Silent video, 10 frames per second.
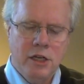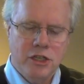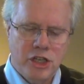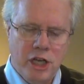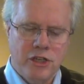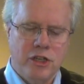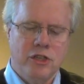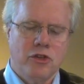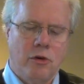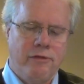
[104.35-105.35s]

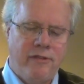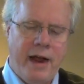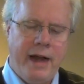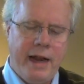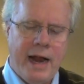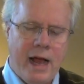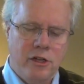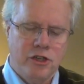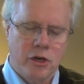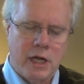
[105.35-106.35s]
decisions or fighting
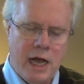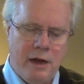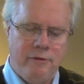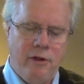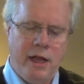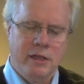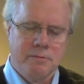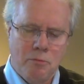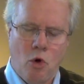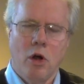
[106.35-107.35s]
out your conflicts
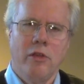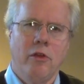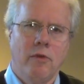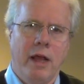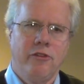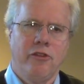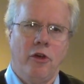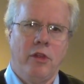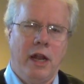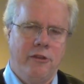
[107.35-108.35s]
more in the red
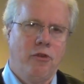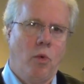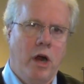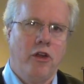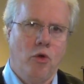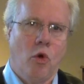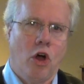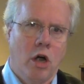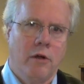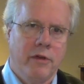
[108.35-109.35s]
zone the less aware you
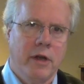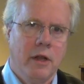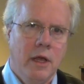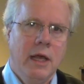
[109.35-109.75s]
are of it,